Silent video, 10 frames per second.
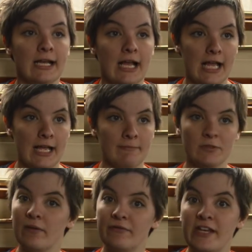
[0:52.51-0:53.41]
Um,
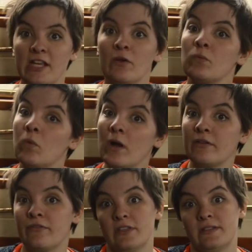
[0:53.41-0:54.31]
so I videoed one
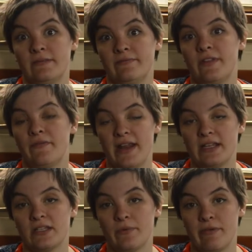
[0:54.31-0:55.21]
of the, the
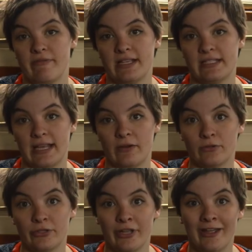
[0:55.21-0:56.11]
vents that we
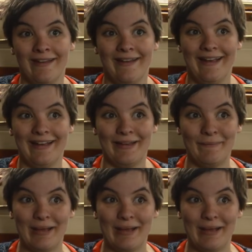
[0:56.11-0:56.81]
resealed, um,